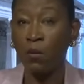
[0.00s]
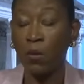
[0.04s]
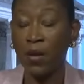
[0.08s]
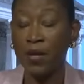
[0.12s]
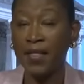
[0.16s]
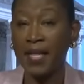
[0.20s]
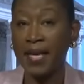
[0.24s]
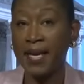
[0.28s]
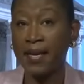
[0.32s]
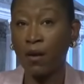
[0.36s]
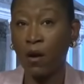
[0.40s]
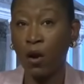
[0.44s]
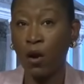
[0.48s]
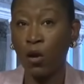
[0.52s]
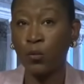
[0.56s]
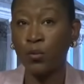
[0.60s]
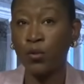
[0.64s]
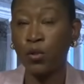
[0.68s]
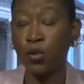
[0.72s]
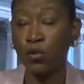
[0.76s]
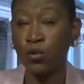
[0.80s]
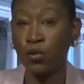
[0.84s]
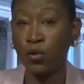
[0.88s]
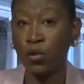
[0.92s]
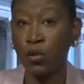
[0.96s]
what they had hoped
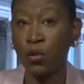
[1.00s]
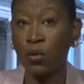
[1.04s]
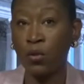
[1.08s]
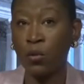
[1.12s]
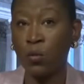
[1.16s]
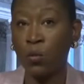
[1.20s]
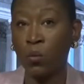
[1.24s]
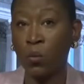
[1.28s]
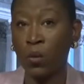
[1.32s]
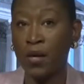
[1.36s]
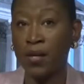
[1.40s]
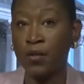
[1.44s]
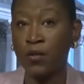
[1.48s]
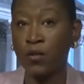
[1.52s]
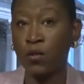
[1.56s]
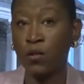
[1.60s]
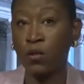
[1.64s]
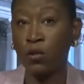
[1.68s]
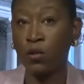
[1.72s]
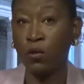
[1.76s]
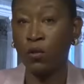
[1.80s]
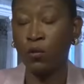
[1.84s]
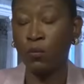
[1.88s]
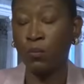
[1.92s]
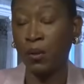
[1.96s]
to do was
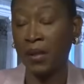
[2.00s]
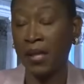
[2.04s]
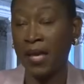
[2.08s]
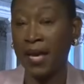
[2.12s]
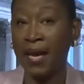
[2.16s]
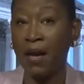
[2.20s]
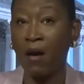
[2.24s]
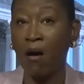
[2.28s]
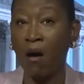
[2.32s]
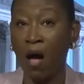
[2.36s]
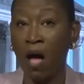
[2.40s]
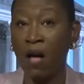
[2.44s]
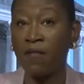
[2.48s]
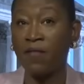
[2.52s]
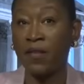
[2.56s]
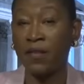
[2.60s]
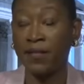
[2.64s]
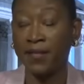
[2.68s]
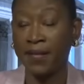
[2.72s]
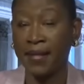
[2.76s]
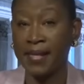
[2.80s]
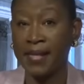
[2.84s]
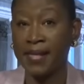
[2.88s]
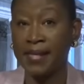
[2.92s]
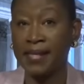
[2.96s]
to play off of
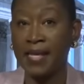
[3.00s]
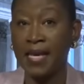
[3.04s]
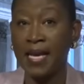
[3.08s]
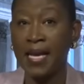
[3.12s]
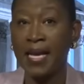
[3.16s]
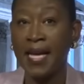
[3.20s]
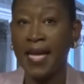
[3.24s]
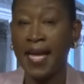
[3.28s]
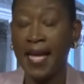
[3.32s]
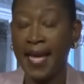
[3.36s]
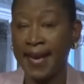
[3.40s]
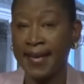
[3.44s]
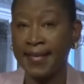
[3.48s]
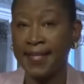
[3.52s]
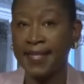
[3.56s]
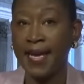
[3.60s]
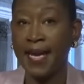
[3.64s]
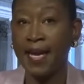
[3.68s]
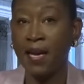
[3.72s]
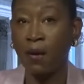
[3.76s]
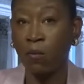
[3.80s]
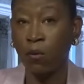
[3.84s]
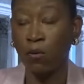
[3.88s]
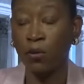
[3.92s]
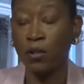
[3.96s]
his
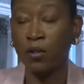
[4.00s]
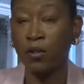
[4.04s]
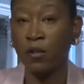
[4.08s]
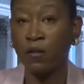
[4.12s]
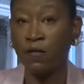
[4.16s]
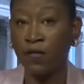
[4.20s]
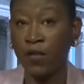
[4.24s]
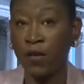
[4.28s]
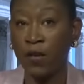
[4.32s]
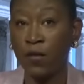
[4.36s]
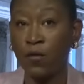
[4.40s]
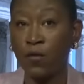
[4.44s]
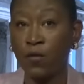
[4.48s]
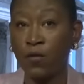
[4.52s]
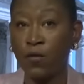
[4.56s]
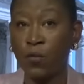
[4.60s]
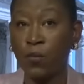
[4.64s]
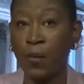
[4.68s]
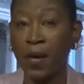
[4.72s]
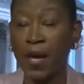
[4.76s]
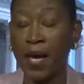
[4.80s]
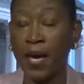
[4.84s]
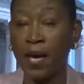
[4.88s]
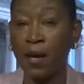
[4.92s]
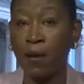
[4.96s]
anti-abortion views
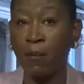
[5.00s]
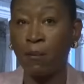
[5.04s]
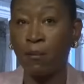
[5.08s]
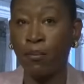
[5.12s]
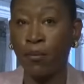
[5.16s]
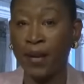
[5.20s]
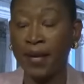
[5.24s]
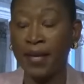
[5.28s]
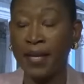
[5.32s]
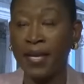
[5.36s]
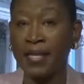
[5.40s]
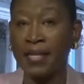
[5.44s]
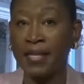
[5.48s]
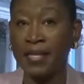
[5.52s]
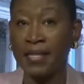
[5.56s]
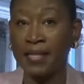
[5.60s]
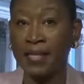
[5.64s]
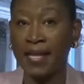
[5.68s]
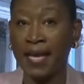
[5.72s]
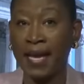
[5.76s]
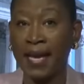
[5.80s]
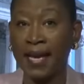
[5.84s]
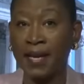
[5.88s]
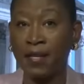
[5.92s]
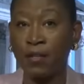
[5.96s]
by bringing this
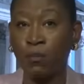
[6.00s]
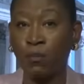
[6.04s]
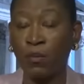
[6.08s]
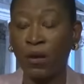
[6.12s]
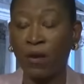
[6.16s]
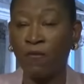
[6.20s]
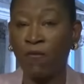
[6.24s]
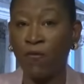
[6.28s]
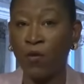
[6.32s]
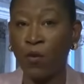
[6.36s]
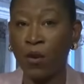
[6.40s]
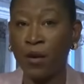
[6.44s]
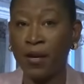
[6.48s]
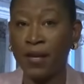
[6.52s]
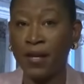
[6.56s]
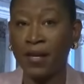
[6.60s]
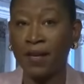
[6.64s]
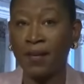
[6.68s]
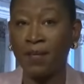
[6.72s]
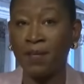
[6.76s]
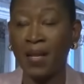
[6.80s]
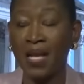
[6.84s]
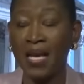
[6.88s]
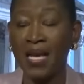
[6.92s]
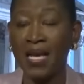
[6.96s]
case before
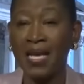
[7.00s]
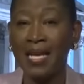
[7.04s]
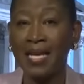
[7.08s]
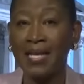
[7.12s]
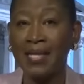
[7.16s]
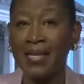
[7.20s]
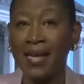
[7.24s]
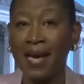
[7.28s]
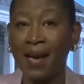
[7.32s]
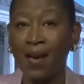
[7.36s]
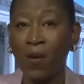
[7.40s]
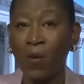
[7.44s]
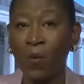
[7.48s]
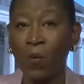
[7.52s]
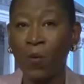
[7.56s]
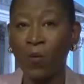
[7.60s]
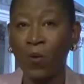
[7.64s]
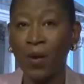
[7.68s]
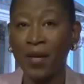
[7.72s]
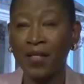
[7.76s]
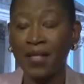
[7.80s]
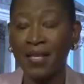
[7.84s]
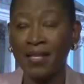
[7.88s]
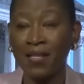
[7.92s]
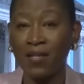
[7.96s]
him. Now,
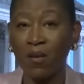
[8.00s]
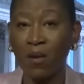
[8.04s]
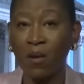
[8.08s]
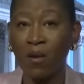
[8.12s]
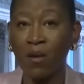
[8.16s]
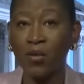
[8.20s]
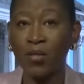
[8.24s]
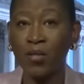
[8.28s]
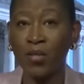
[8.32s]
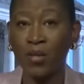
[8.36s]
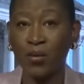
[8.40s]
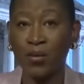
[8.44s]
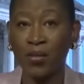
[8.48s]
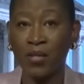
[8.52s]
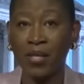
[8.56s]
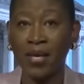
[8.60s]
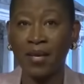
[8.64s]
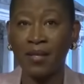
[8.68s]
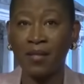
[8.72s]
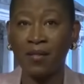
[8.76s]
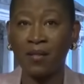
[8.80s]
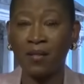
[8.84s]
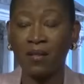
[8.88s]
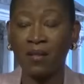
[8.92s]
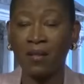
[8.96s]
what this also
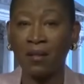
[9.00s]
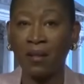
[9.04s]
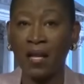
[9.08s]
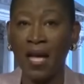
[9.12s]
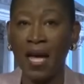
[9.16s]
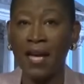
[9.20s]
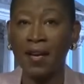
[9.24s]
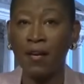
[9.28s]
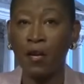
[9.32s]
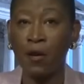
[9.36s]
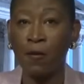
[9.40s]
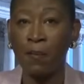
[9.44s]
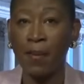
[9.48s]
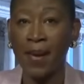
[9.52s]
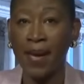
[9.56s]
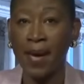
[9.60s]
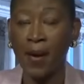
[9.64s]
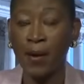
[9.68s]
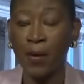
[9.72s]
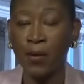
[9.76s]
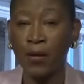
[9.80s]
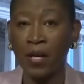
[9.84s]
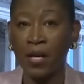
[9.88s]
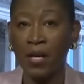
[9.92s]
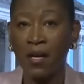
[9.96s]
says is a lot
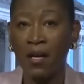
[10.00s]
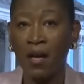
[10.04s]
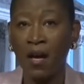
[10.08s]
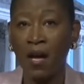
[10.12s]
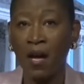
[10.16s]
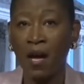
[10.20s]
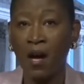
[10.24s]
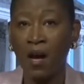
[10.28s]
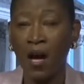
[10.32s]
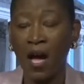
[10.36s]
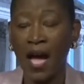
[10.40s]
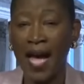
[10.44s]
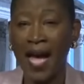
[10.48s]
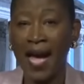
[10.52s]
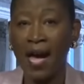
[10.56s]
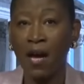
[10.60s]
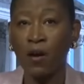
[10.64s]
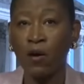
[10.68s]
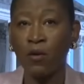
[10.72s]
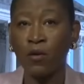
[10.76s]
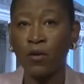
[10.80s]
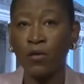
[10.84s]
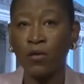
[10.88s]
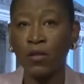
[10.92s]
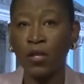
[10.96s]
about
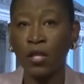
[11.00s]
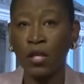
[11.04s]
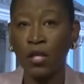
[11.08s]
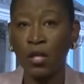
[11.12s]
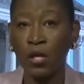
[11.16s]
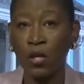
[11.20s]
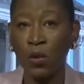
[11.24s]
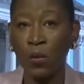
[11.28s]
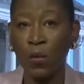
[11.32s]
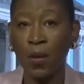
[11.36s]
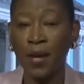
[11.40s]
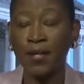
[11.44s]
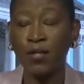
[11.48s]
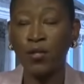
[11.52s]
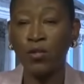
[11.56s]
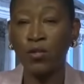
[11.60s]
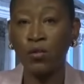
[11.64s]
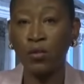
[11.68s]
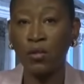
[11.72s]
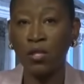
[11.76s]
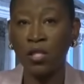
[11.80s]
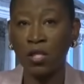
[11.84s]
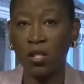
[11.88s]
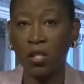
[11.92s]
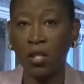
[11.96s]
how the U.S.
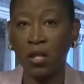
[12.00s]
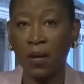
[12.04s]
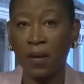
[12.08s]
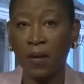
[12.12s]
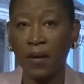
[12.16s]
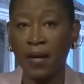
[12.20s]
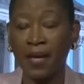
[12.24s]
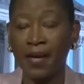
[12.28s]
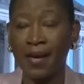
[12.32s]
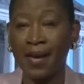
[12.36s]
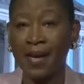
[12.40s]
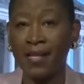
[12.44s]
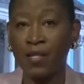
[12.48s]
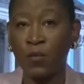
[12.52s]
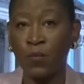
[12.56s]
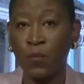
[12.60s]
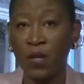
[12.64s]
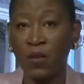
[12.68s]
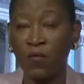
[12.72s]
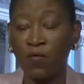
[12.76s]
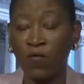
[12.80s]
judiciary has been